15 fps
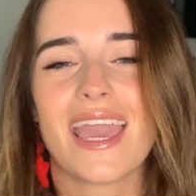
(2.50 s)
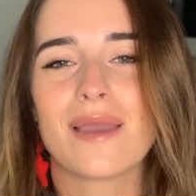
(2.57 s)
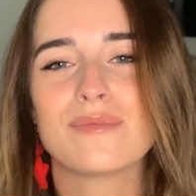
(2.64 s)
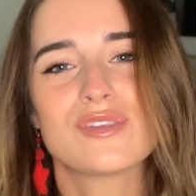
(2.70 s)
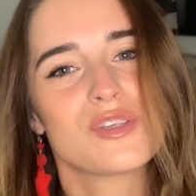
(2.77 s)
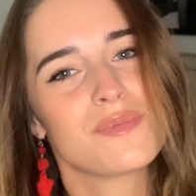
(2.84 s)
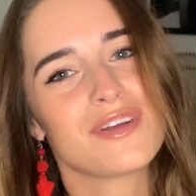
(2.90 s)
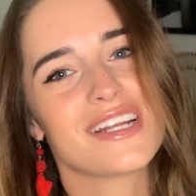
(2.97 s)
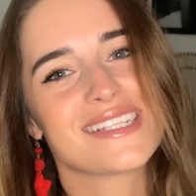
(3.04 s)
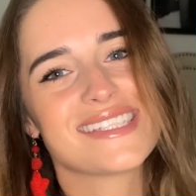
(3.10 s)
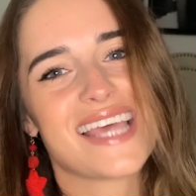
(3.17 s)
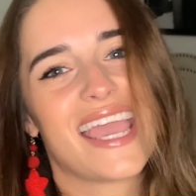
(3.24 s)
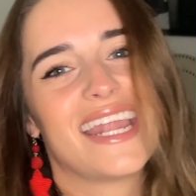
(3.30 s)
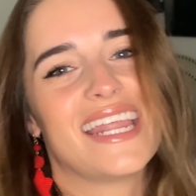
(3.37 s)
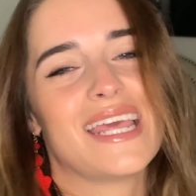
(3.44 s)
I'm super
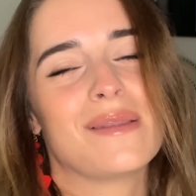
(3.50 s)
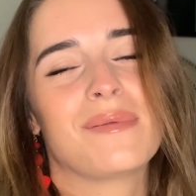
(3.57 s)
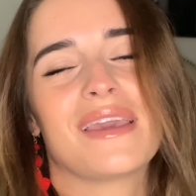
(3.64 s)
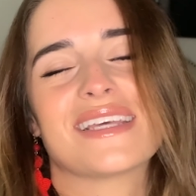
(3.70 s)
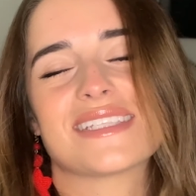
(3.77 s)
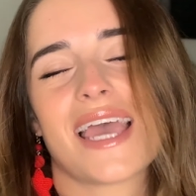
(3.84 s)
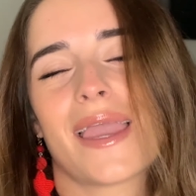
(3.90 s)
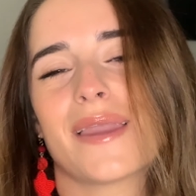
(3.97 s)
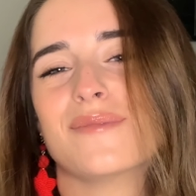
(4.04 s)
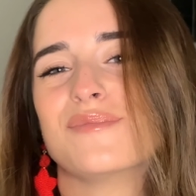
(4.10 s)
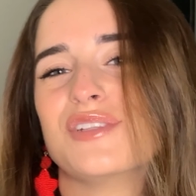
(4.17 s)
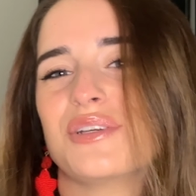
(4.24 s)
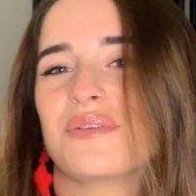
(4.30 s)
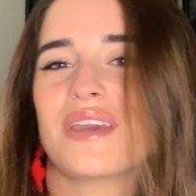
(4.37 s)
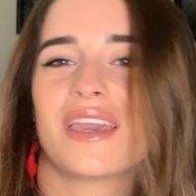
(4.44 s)
excited because I am
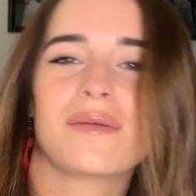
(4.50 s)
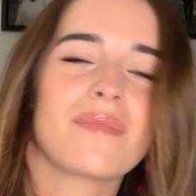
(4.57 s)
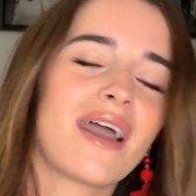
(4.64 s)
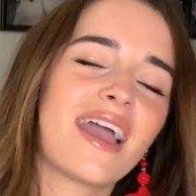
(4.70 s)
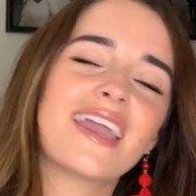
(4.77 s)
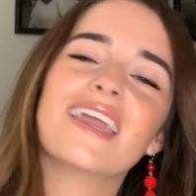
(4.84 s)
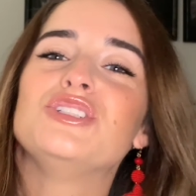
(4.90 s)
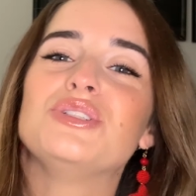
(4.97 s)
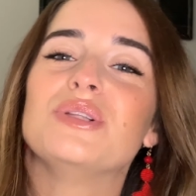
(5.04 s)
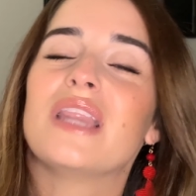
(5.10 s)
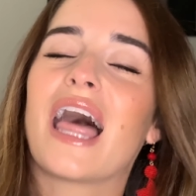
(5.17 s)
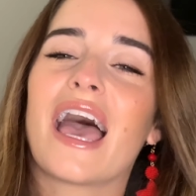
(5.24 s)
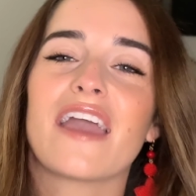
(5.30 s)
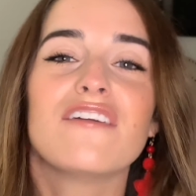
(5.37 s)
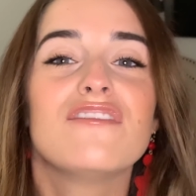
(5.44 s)
doing my
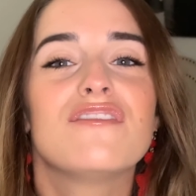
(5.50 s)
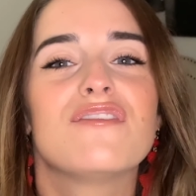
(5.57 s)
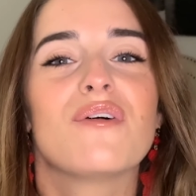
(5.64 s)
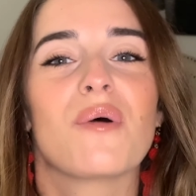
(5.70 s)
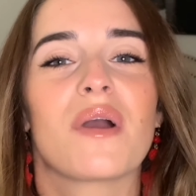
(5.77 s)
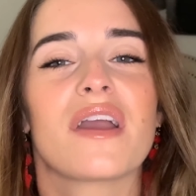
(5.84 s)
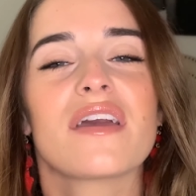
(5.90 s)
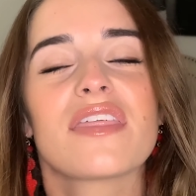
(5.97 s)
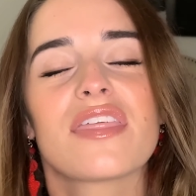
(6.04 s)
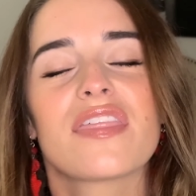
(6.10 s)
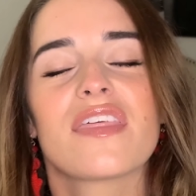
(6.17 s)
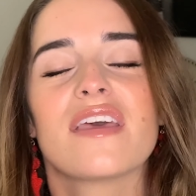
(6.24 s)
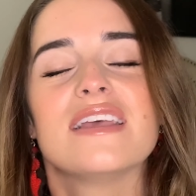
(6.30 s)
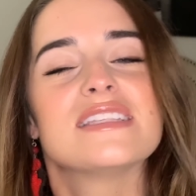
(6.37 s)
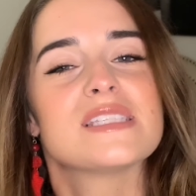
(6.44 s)
July 4th
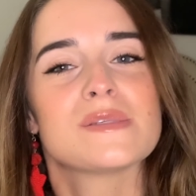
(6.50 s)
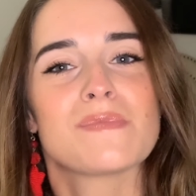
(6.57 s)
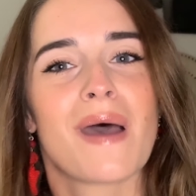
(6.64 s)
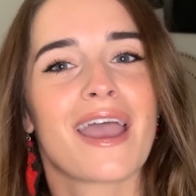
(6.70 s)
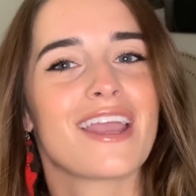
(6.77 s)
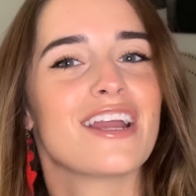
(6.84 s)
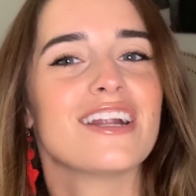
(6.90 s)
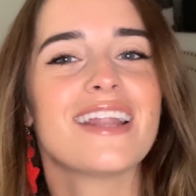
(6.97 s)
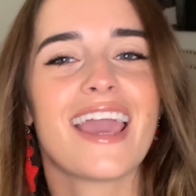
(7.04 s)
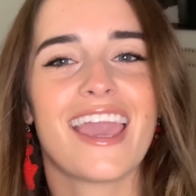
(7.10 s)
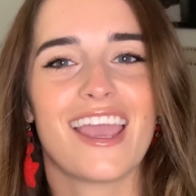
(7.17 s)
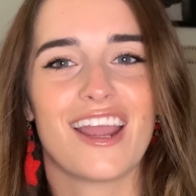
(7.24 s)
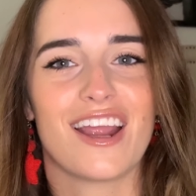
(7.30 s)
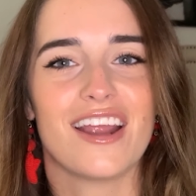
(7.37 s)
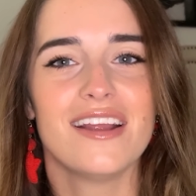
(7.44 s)
inspired
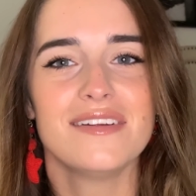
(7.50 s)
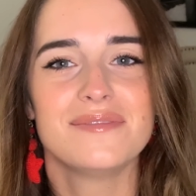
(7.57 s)
hair.